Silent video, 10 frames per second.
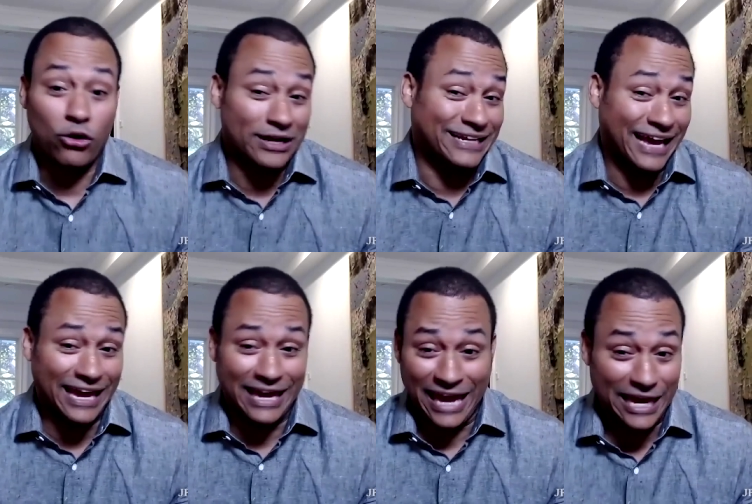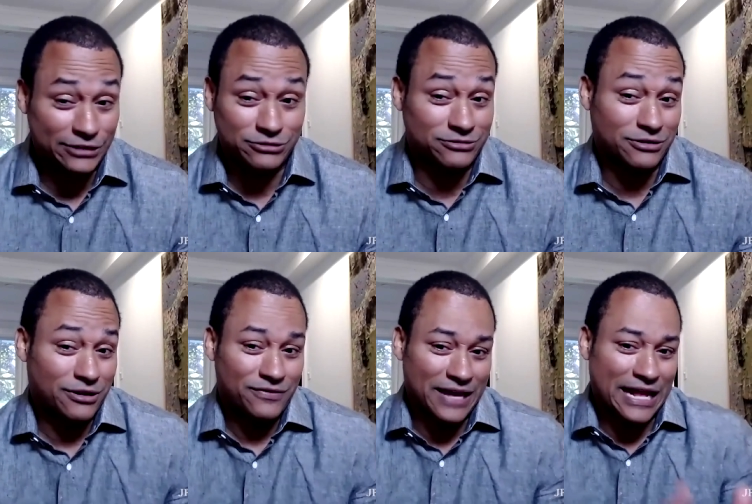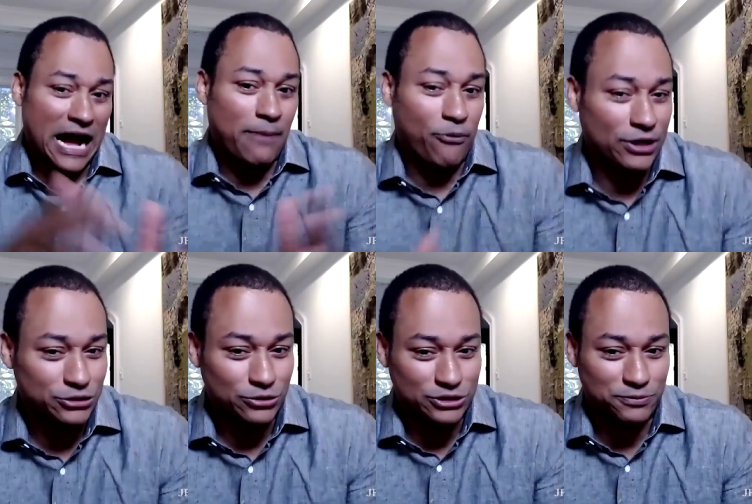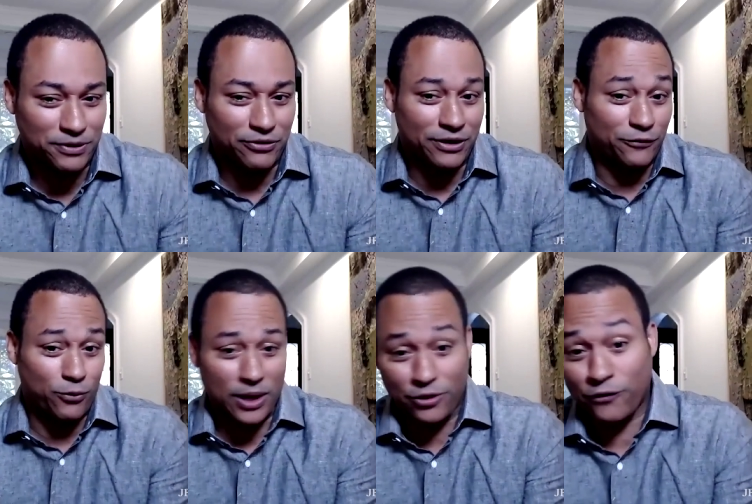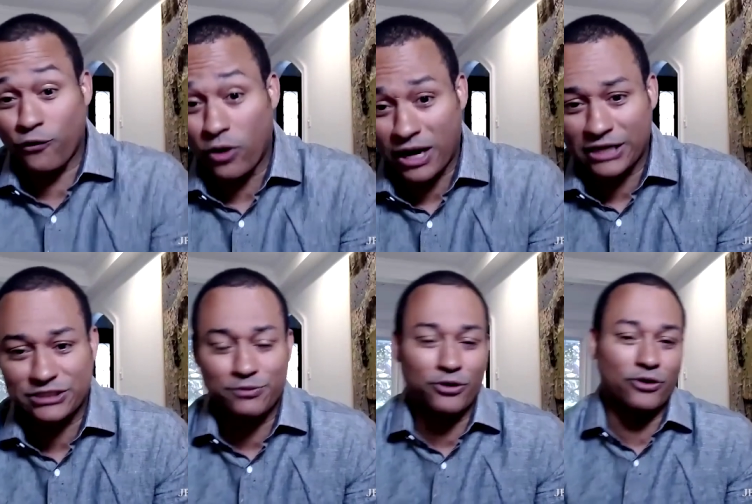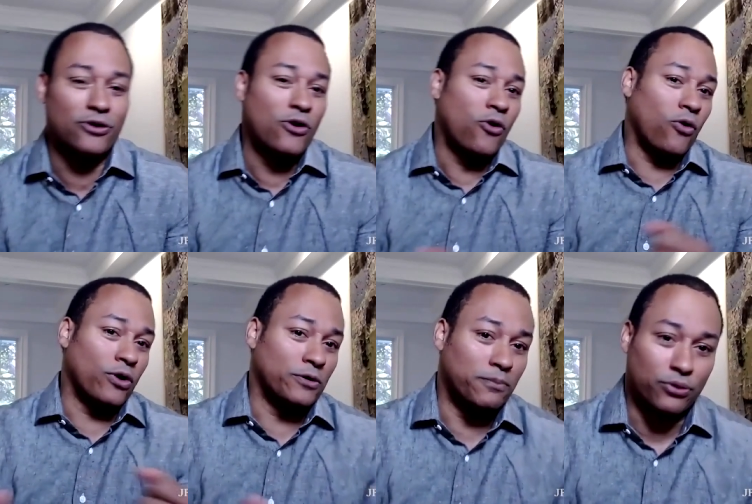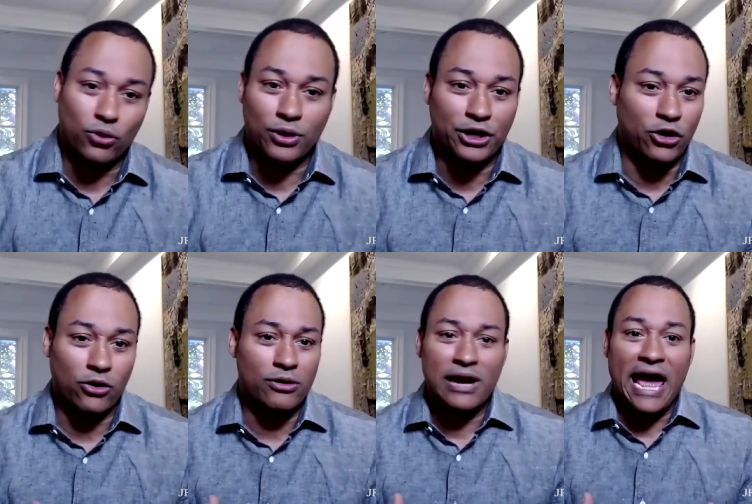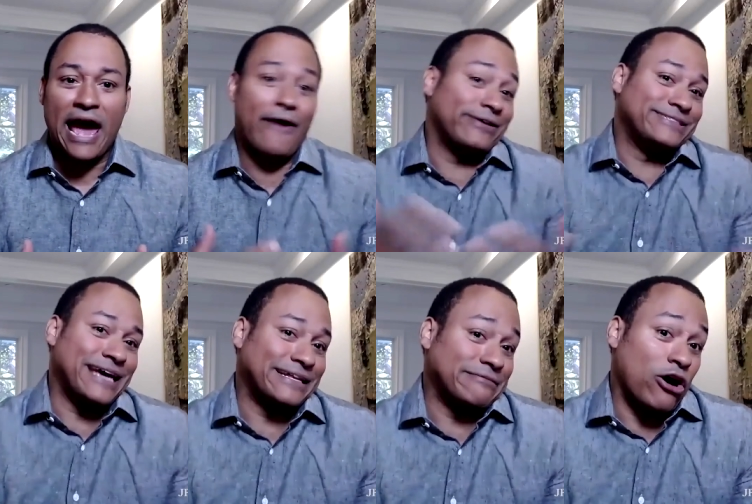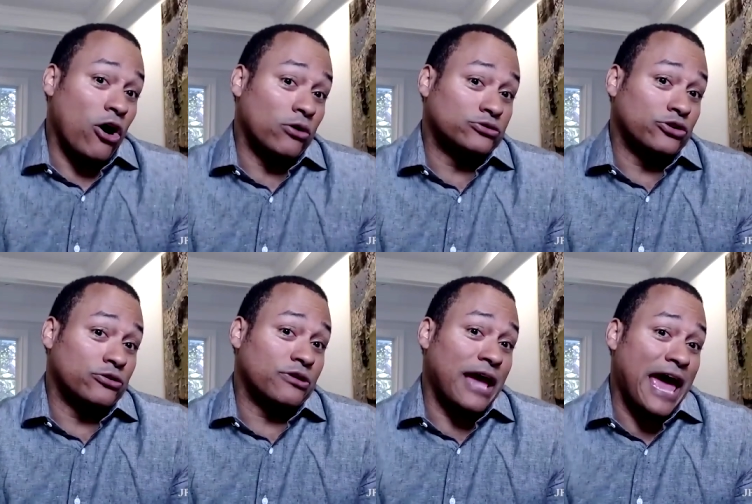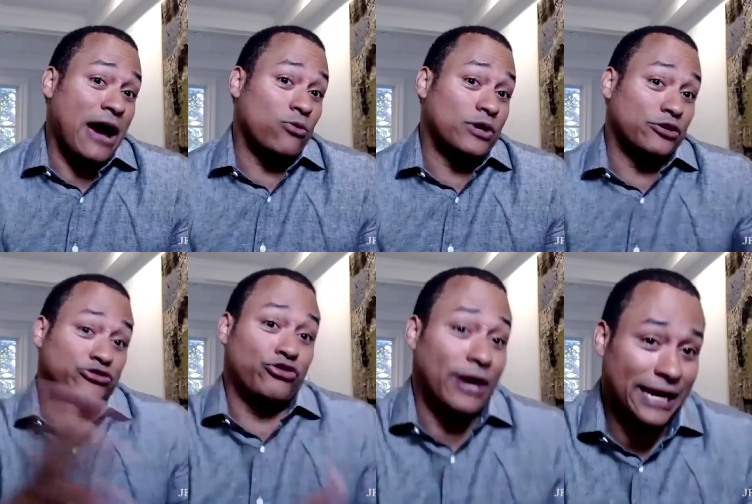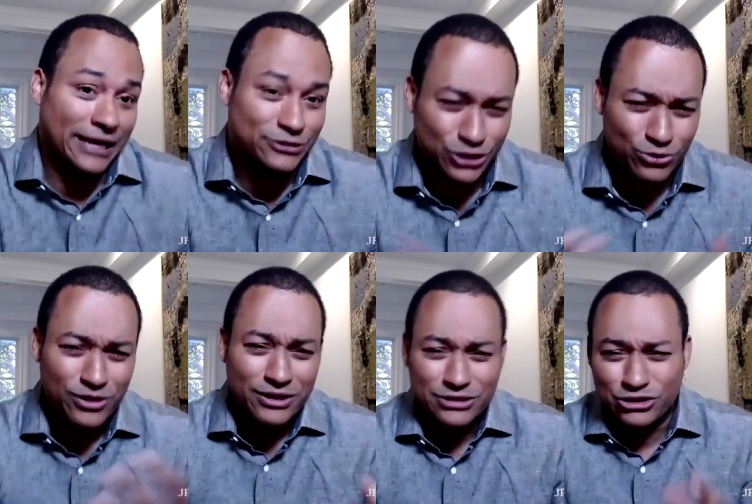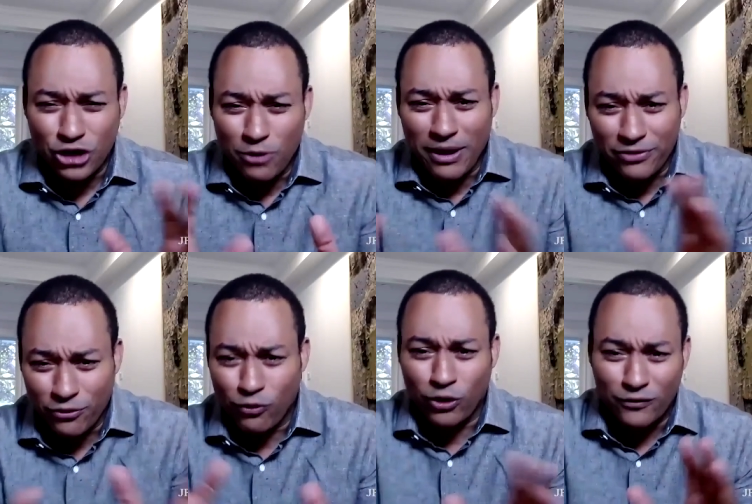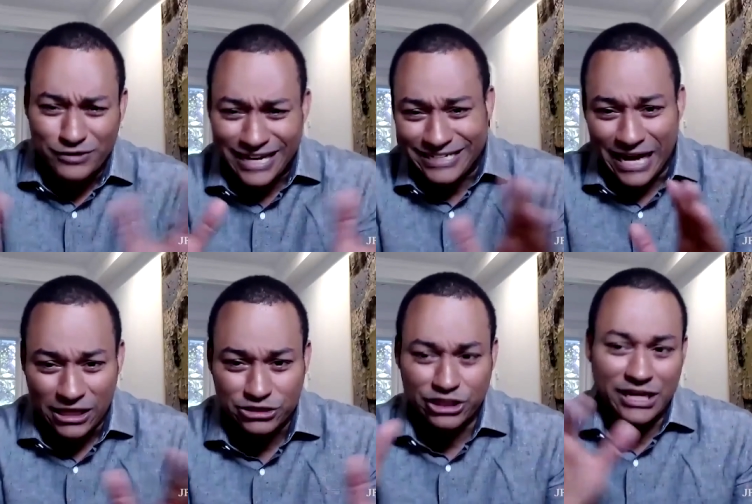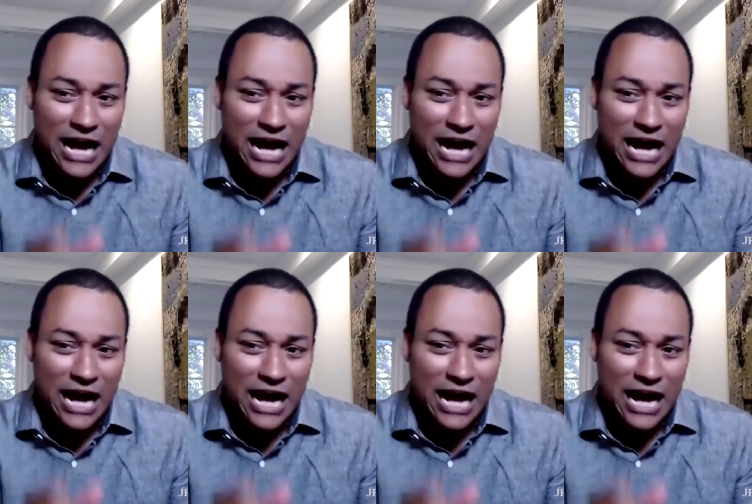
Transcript: or enhanced that operational experience, whether it's for a customer or an employer? How has that altered how we are trained? So just talk about the role of technology in